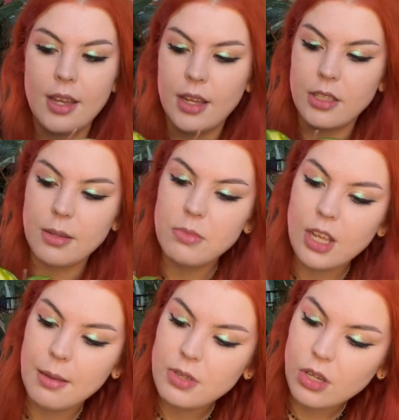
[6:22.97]

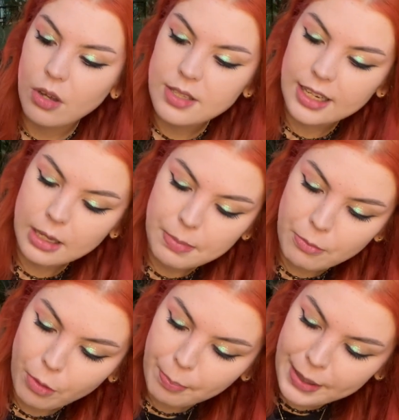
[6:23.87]
Sometimes it goes a little bit
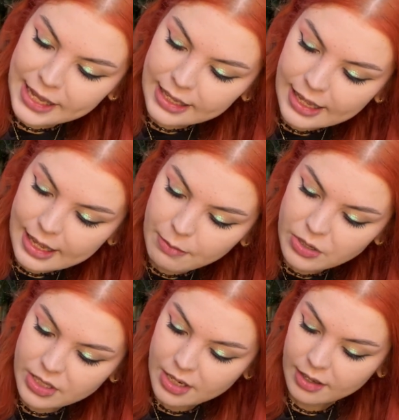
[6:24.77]
more pinky, which
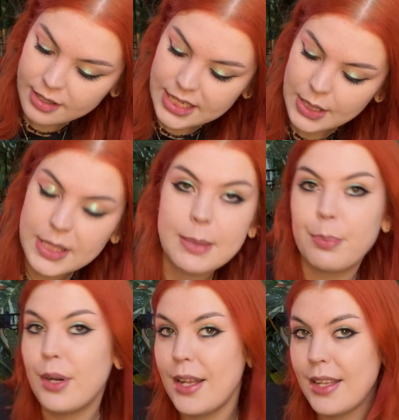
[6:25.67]
is a nice little
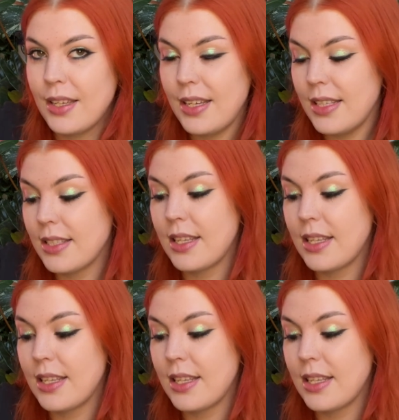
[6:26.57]
surprise.